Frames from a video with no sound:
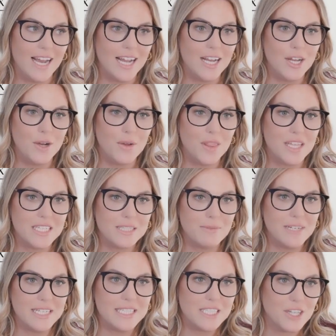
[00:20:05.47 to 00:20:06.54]
I know this one
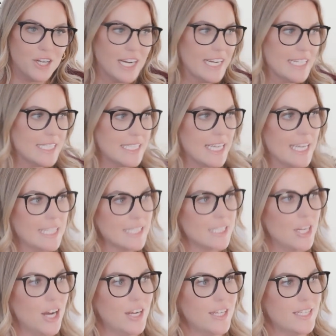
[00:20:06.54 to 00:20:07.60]
is crazy. It's
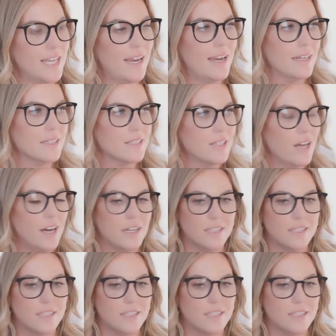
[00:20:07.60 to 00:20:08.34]
not a tax law,